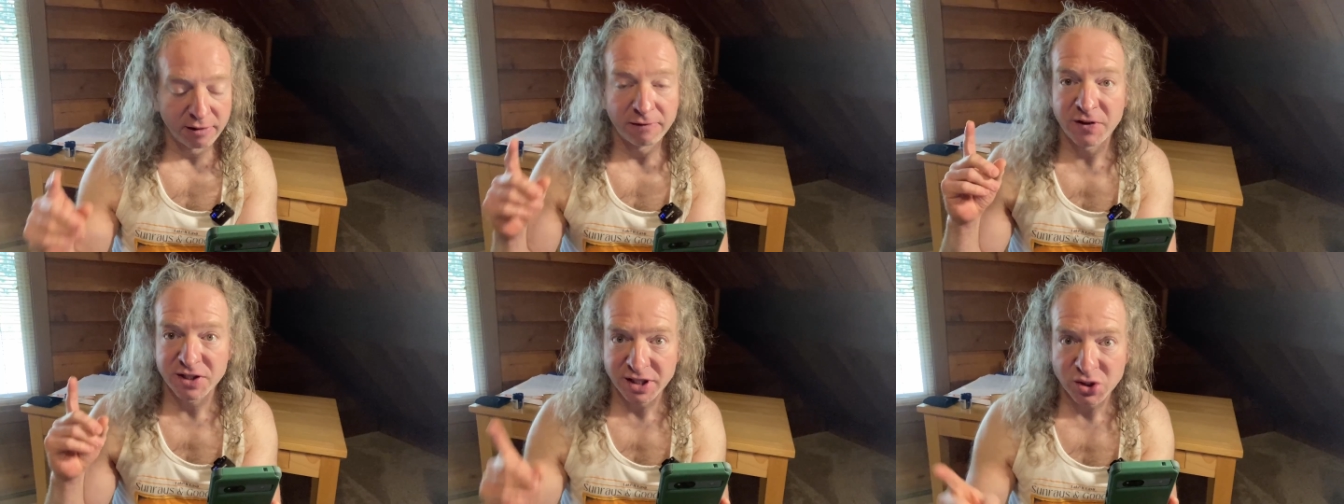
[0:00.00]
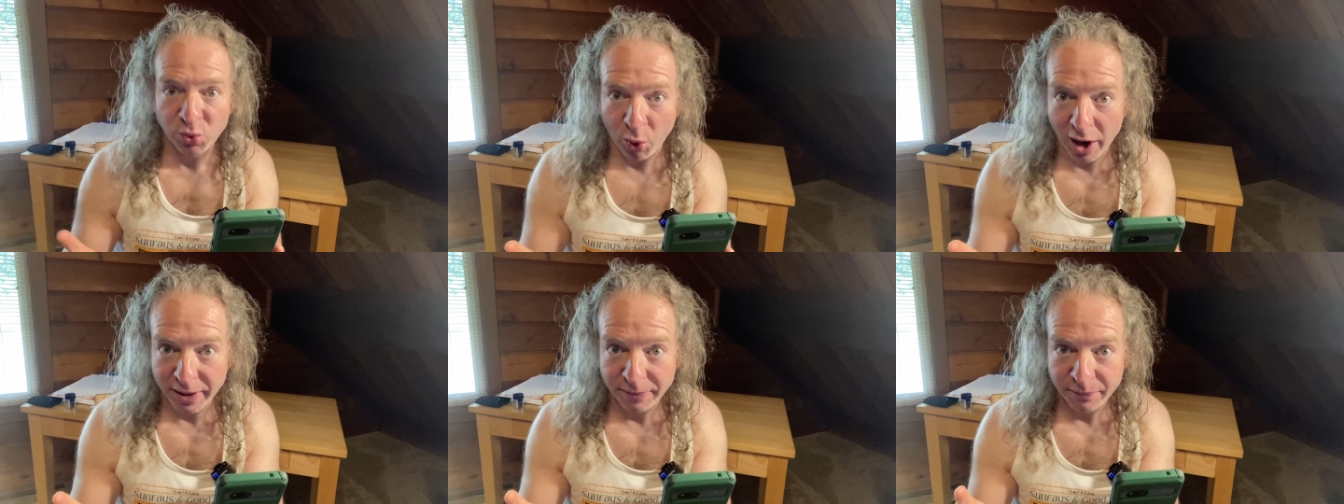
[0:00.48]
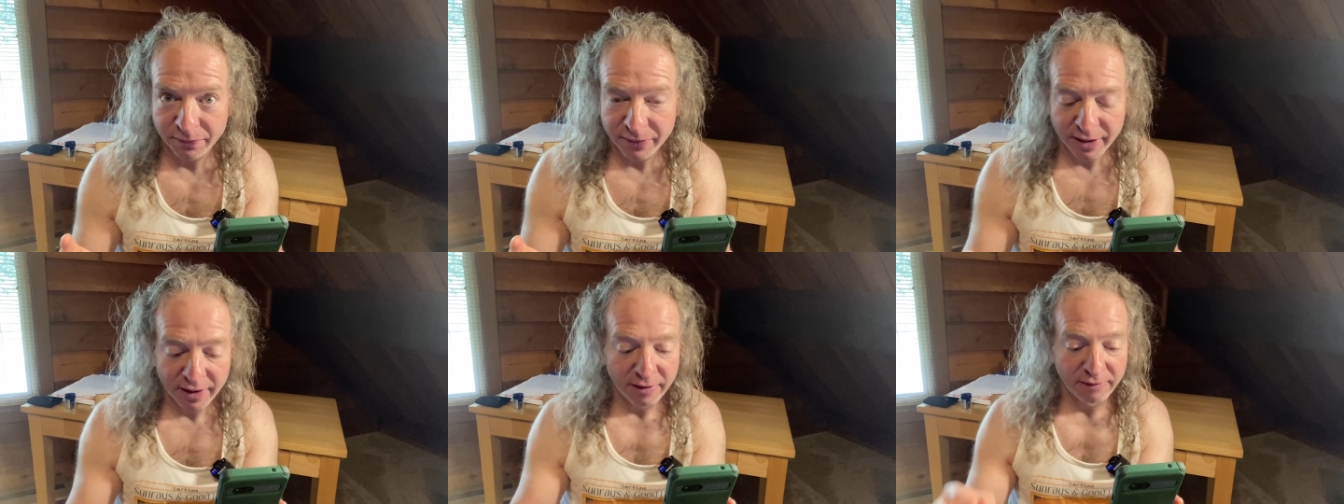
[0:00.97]
Physics 1,
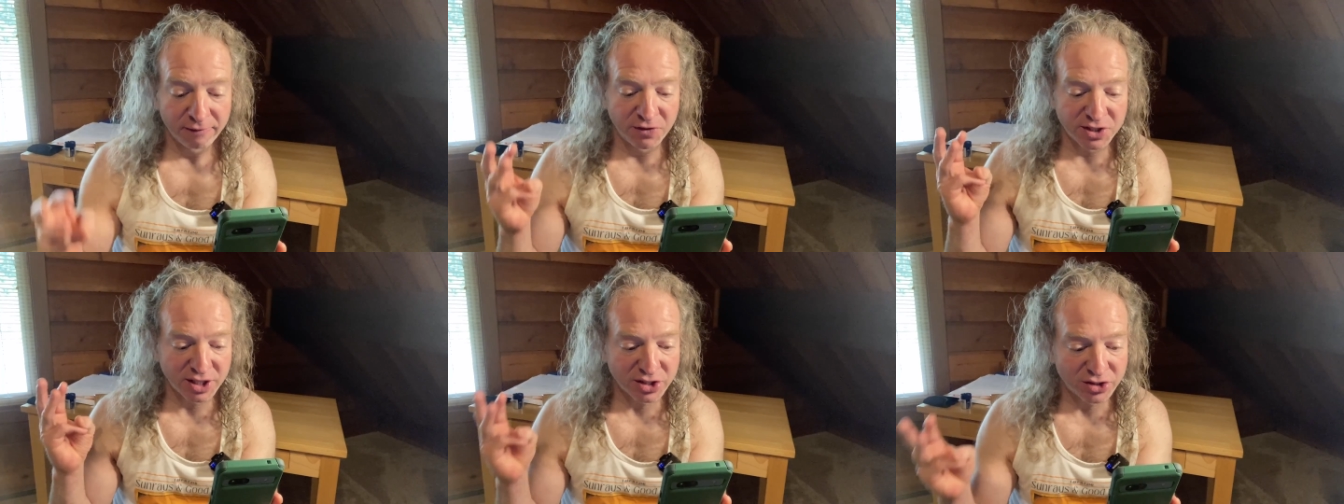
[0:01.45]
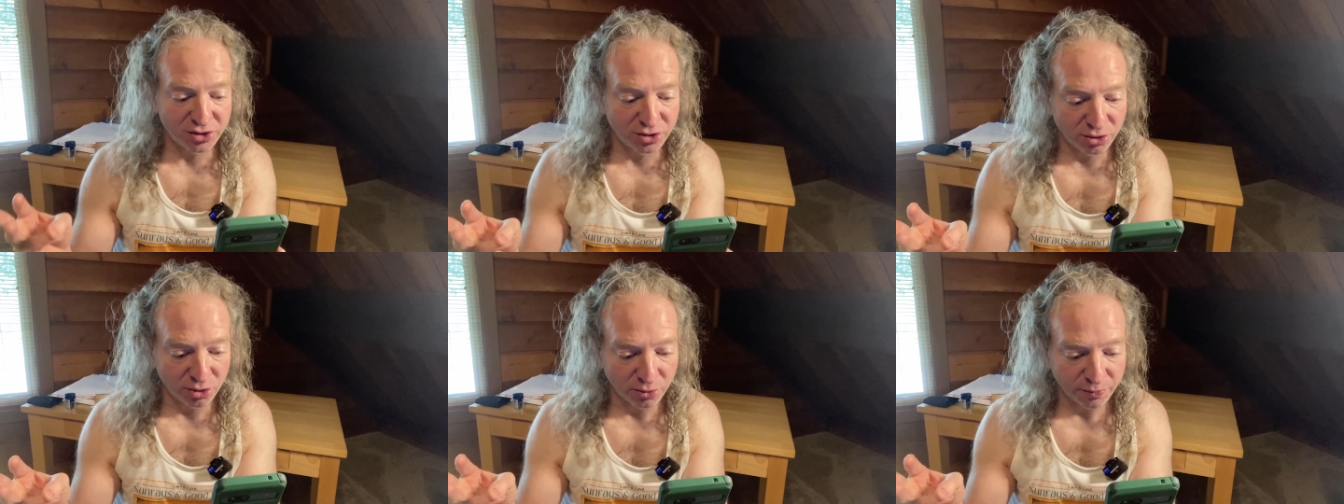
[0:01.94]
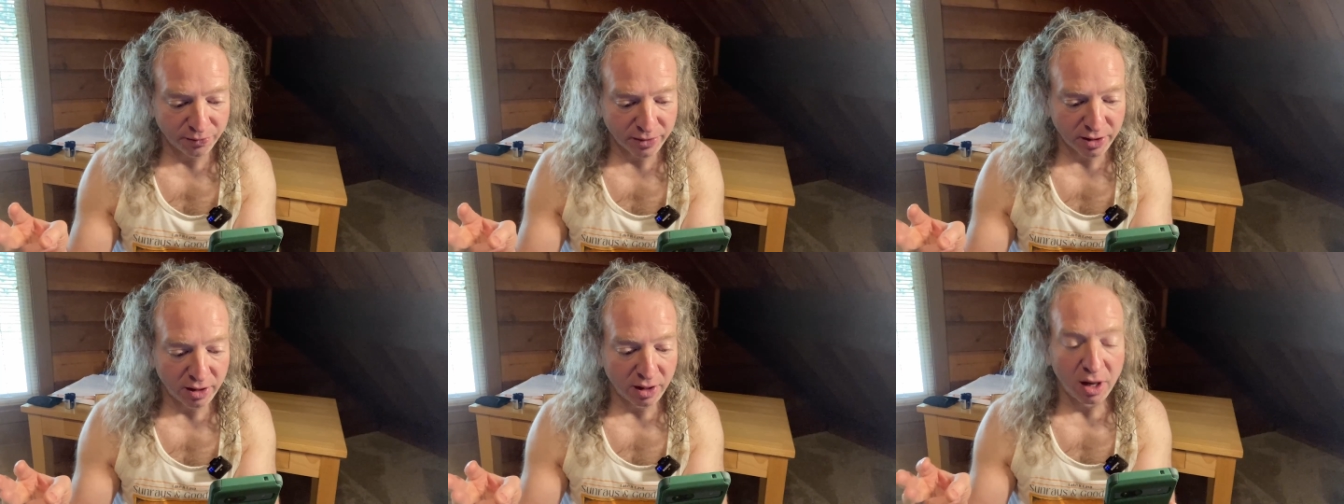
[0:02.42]
Physics 2,
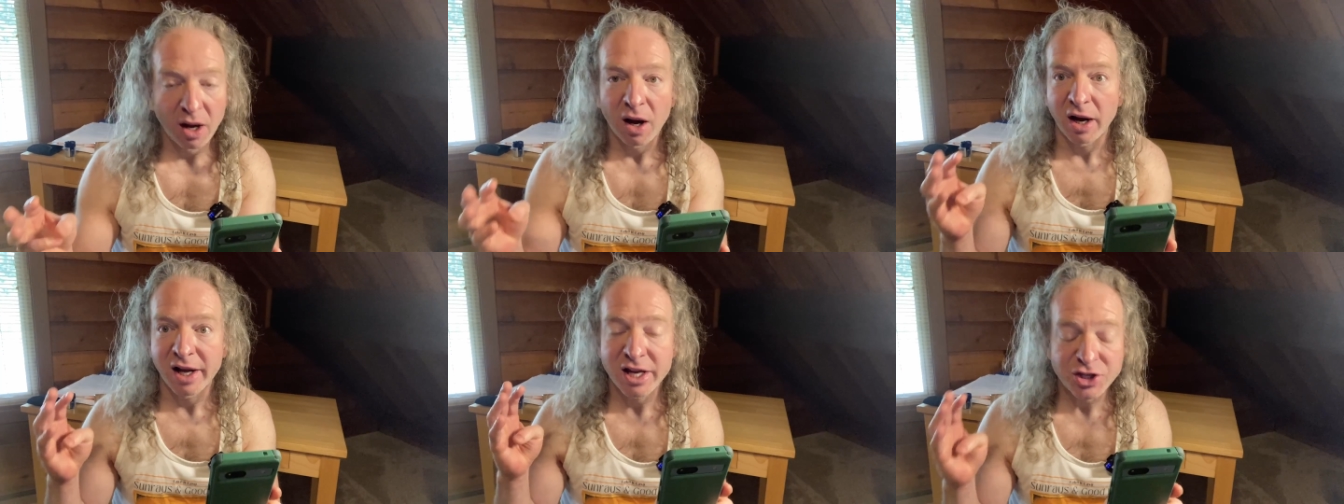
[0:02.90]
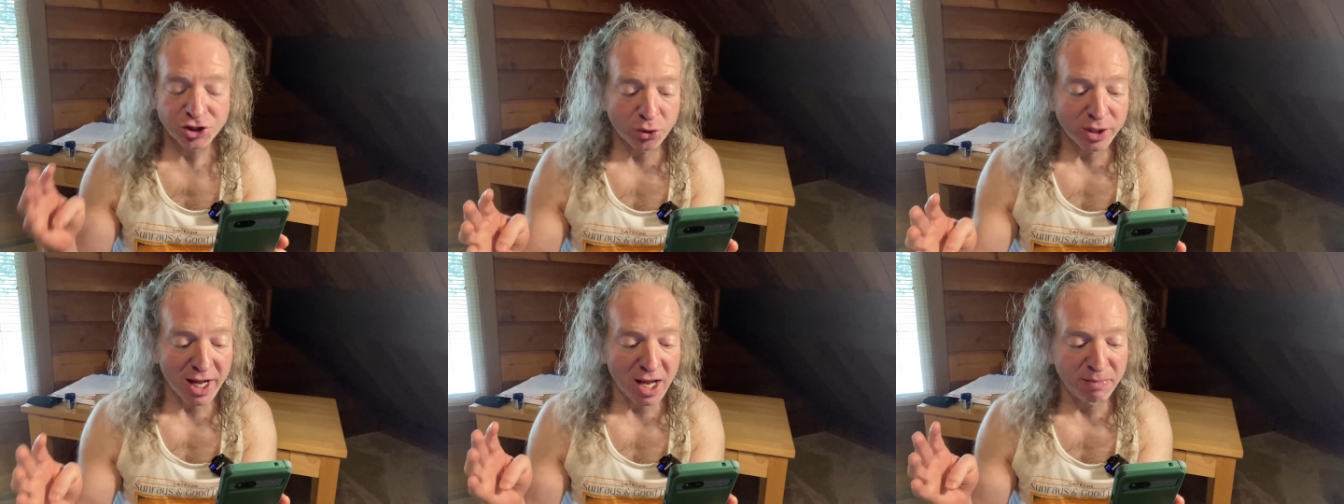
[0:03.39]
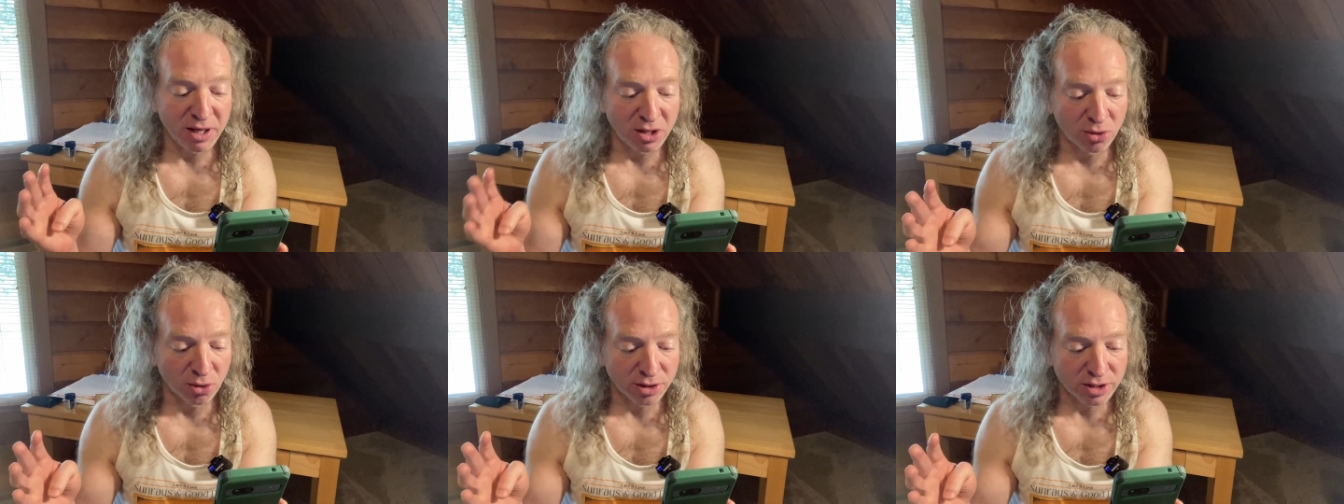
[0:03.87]
a History AP
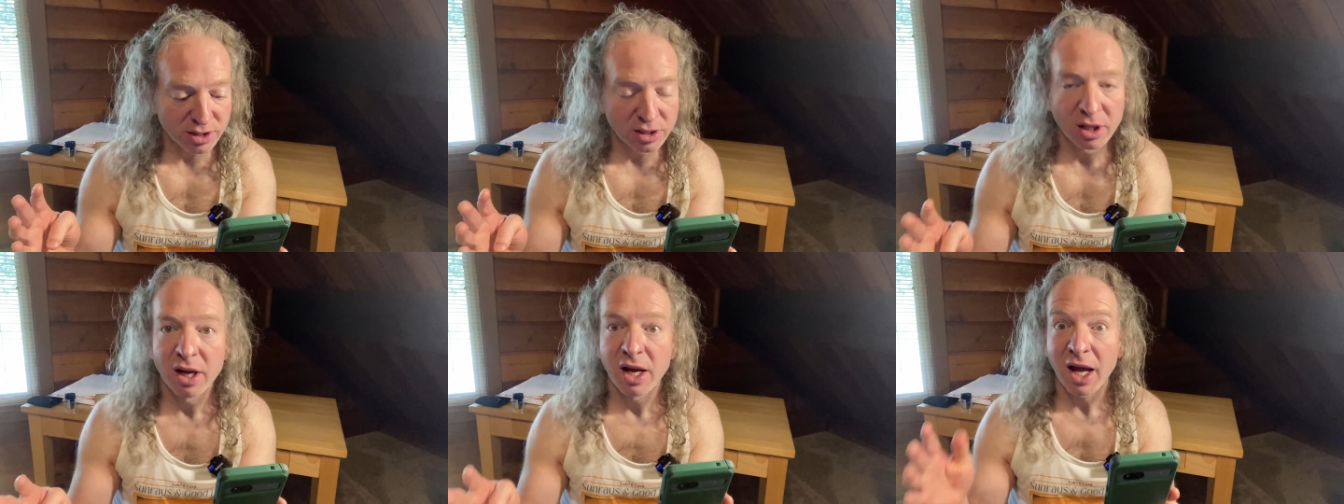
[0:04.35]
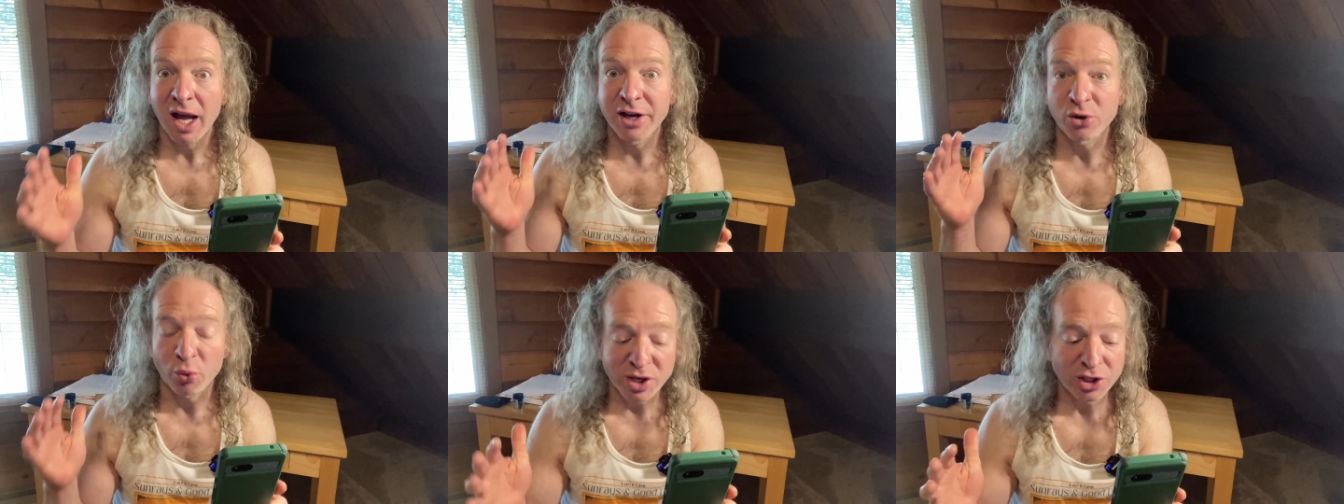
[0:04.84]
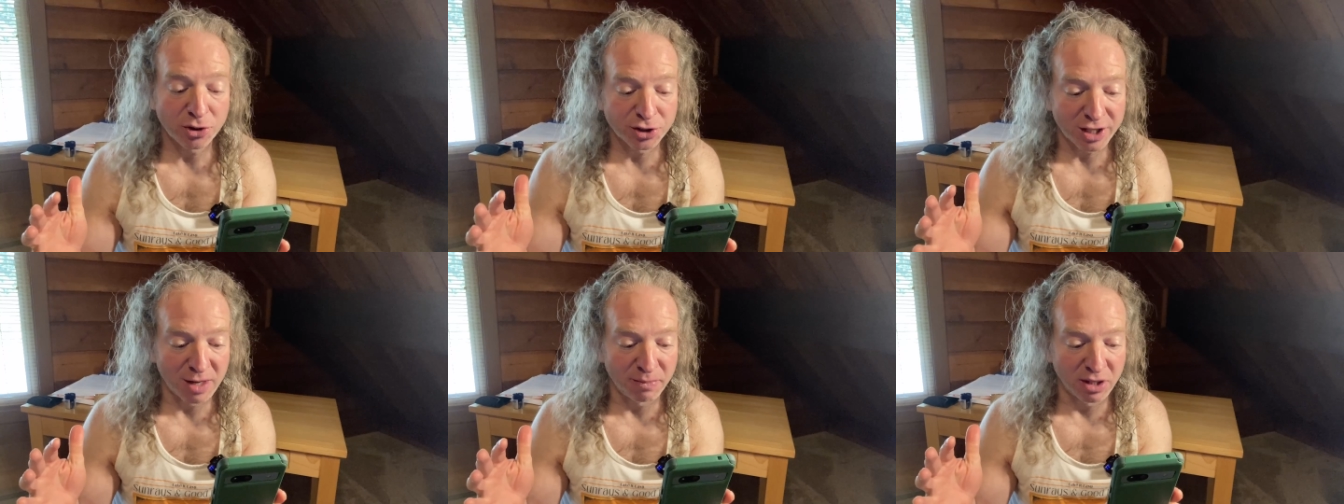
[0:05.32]
course, and a Research
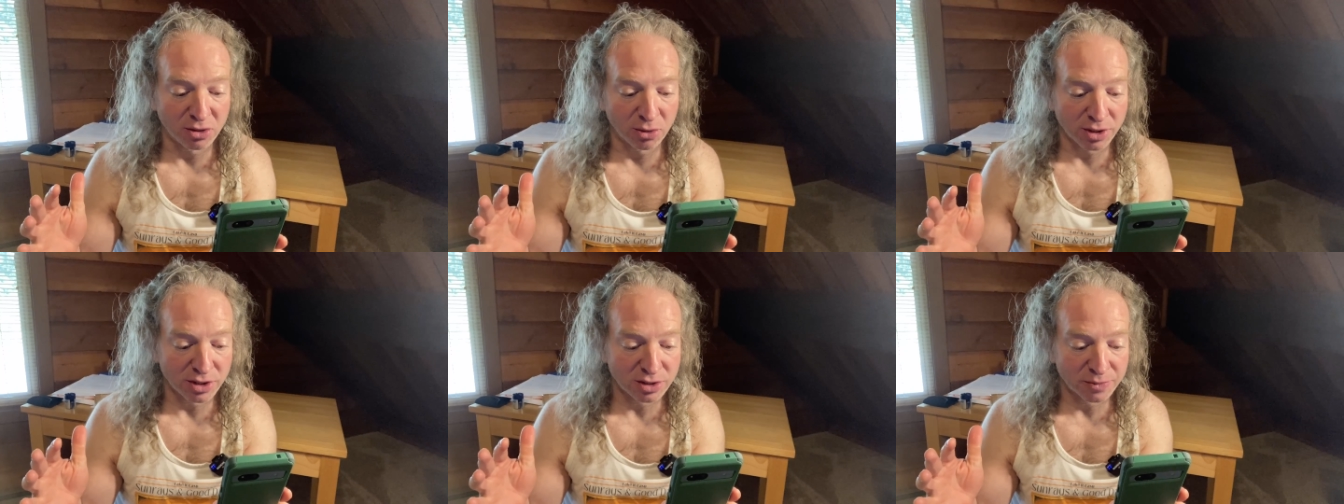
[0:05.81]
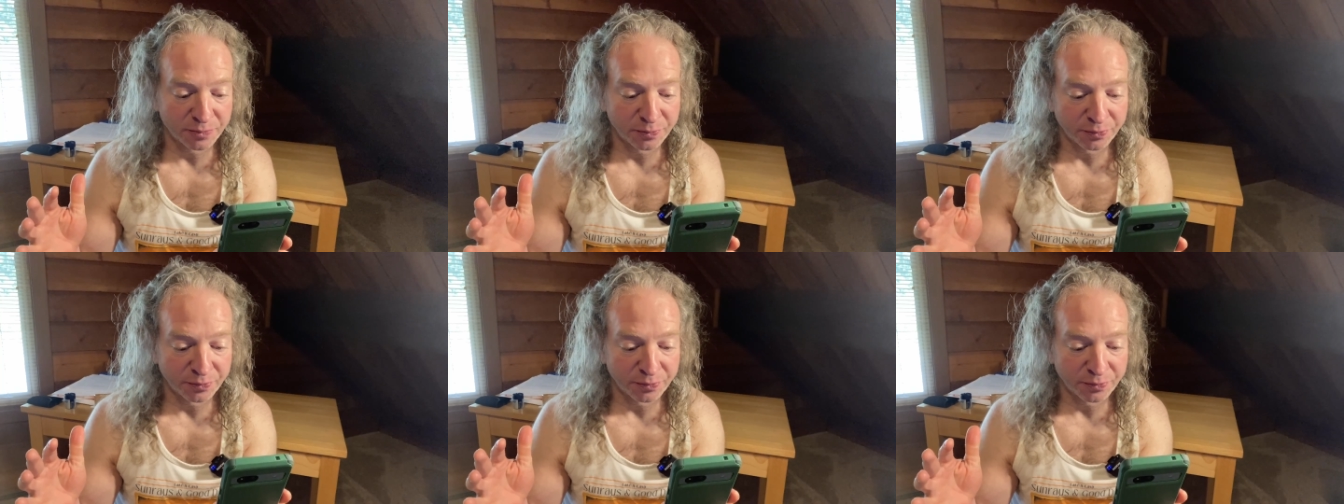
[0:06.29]
AP course.